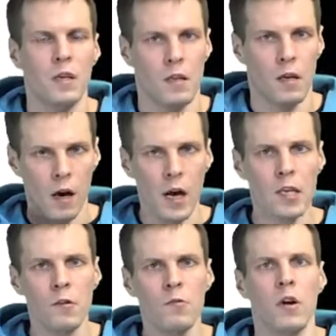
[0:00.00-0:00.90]
The
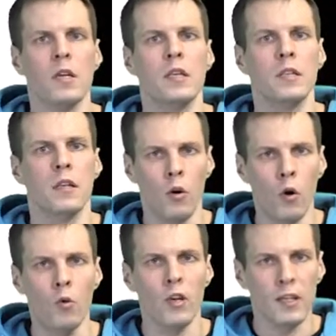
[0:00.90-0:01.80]
chi-square is the
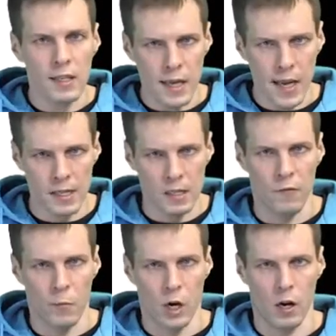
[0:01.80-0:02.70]
only test
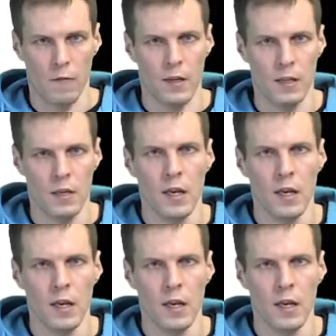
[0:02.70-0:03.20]
of model fit.